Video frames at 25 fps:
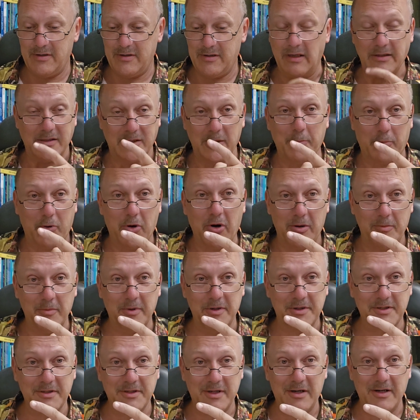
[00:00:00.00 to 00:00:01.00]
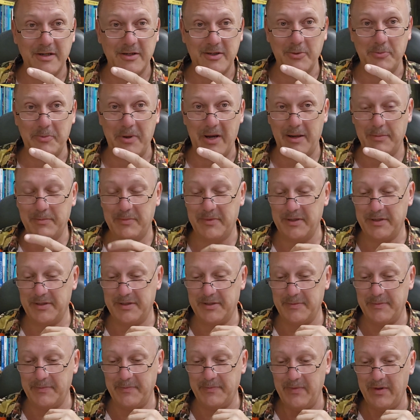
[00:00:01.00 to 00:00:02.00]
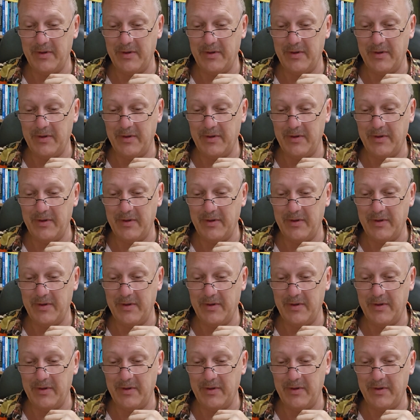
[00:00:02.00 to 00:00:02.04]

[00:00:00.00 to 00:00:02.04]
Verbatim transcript: That's a promise tied to baptism.